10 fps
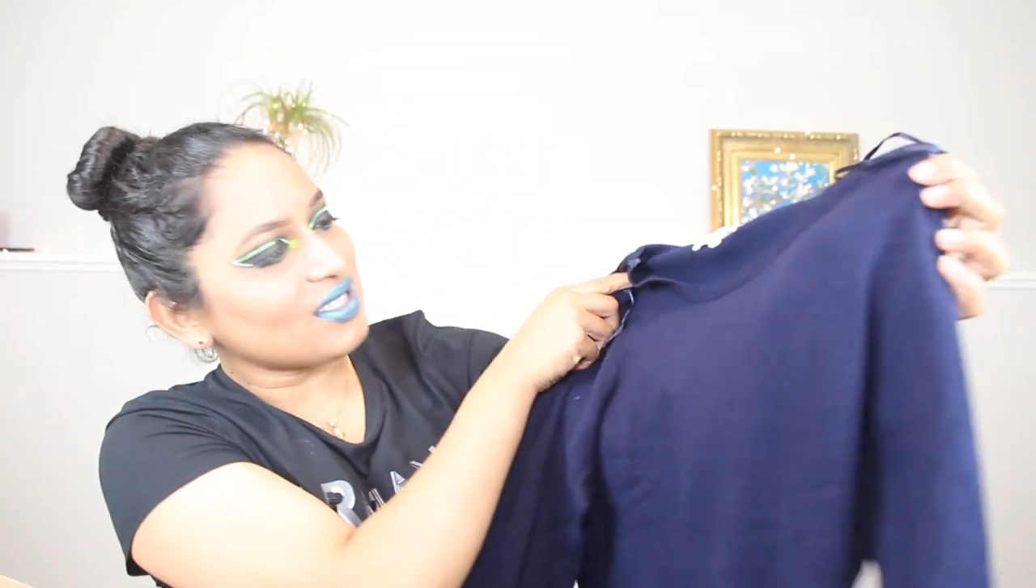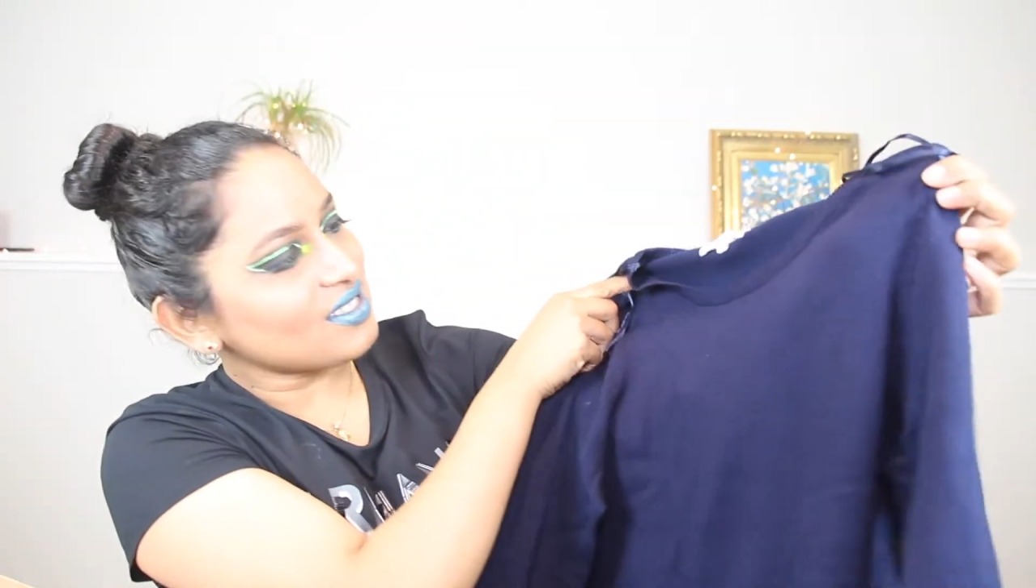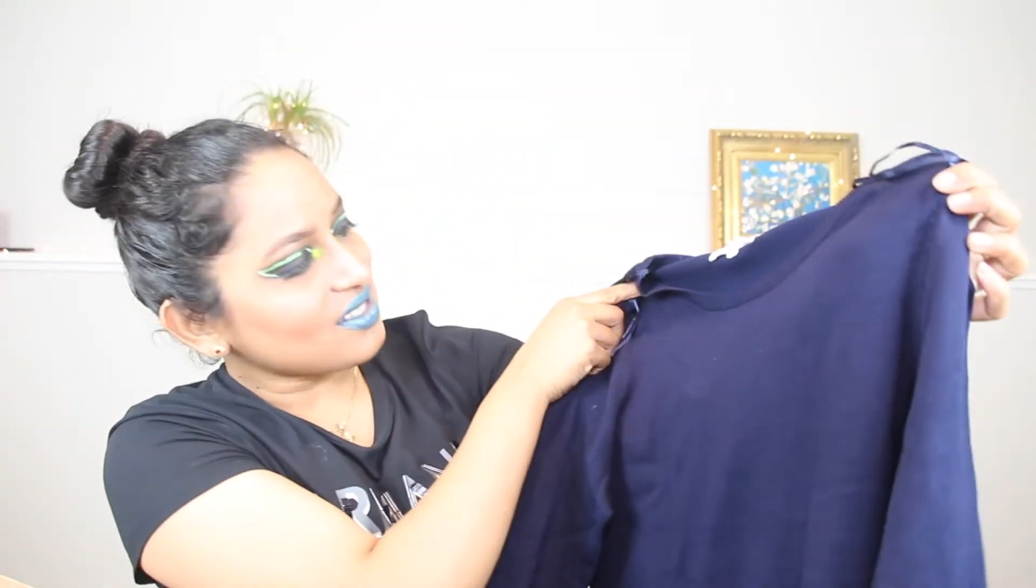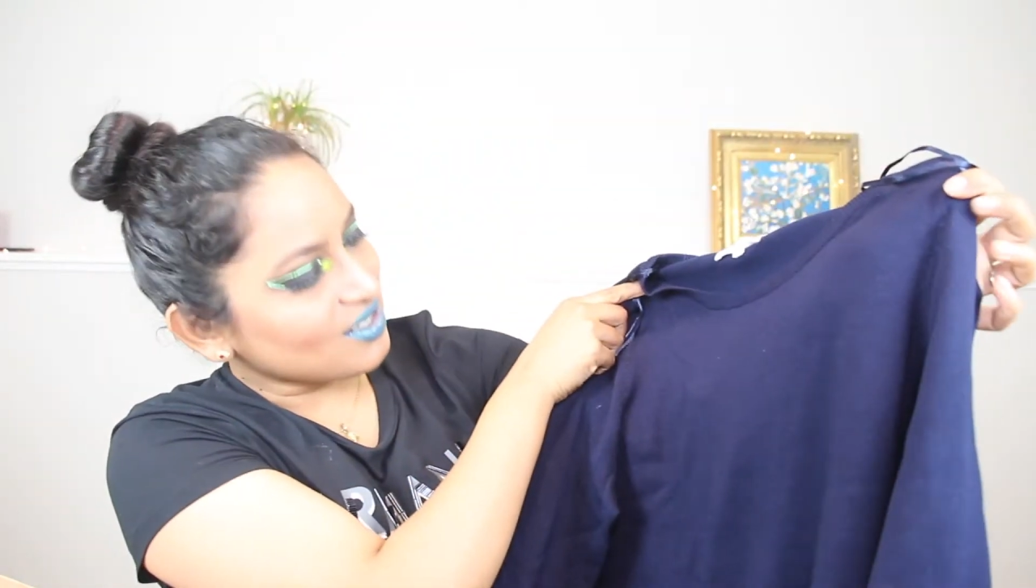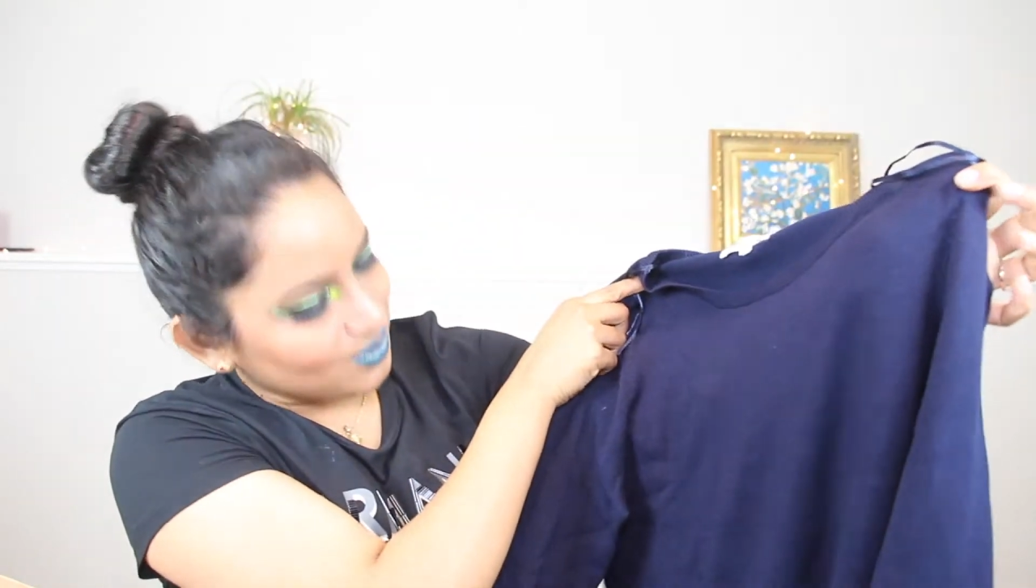
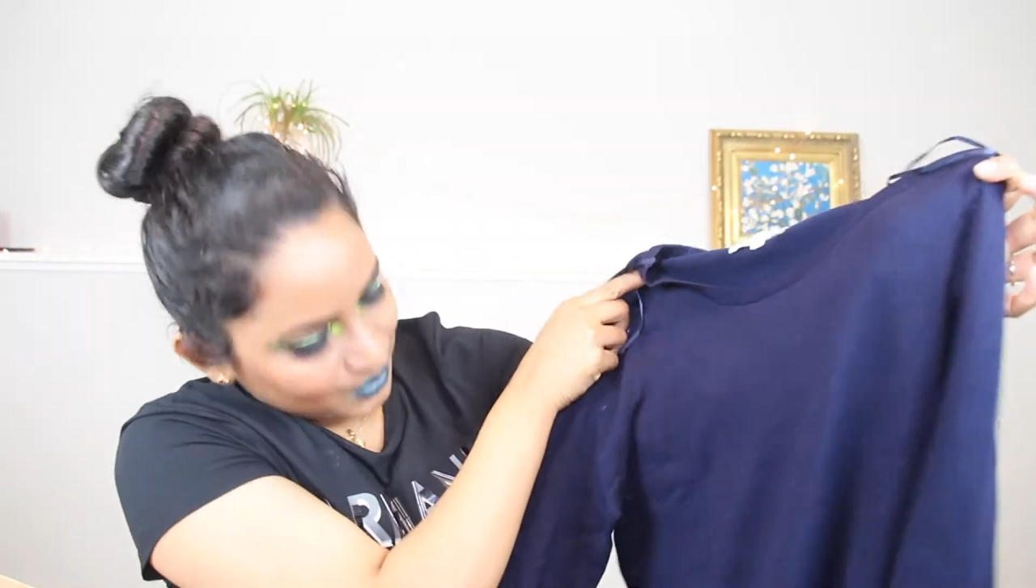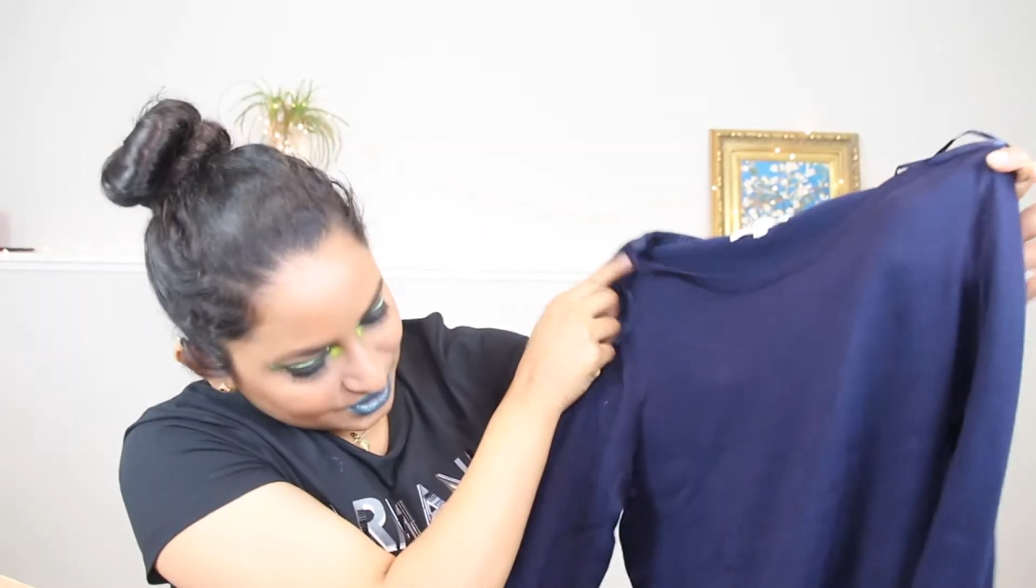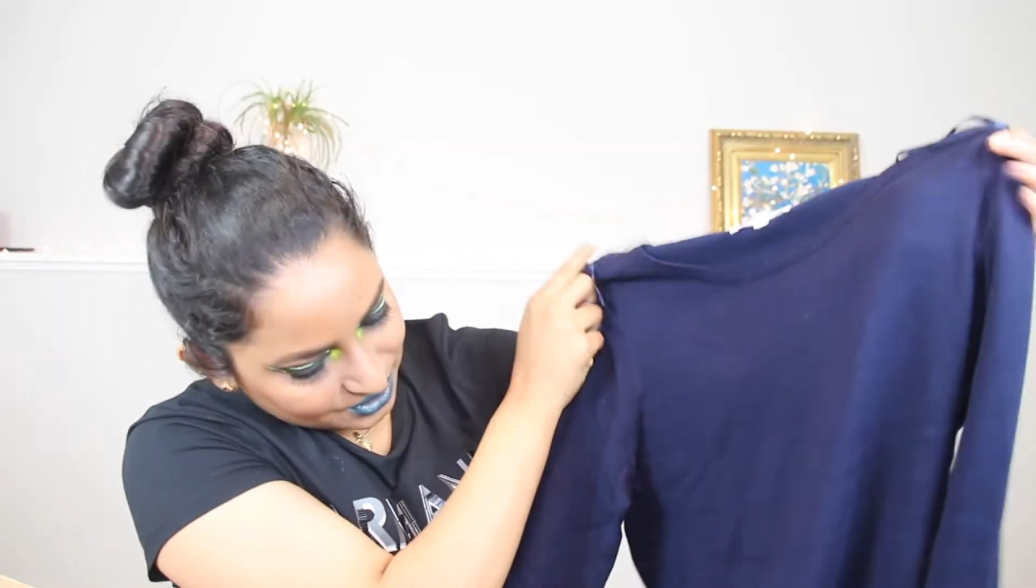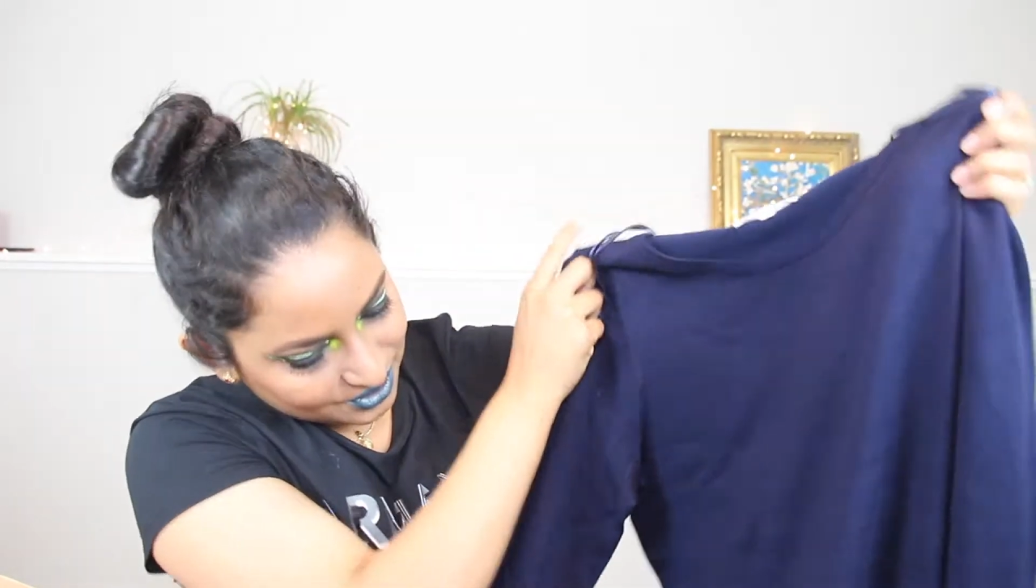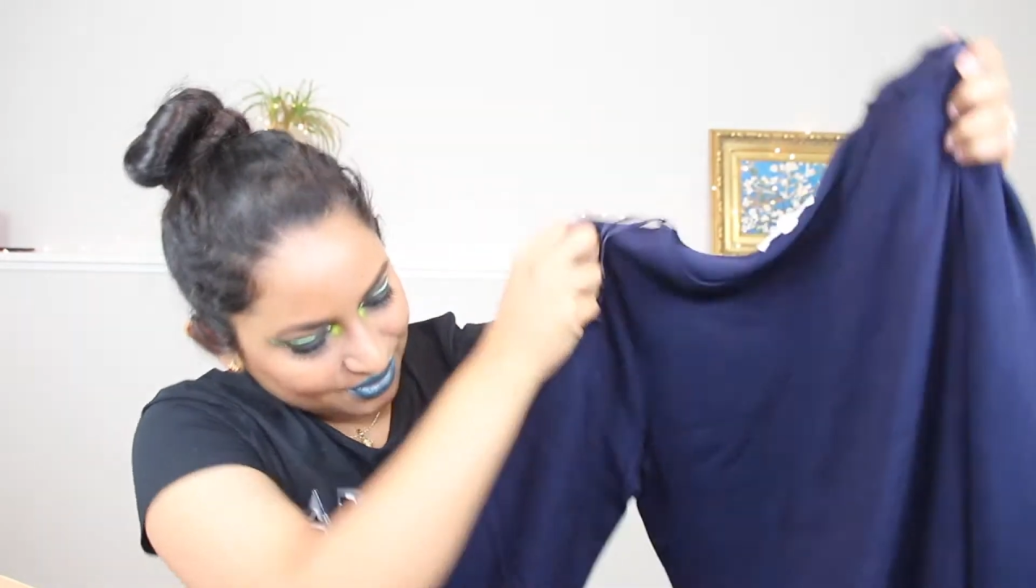this a sweater?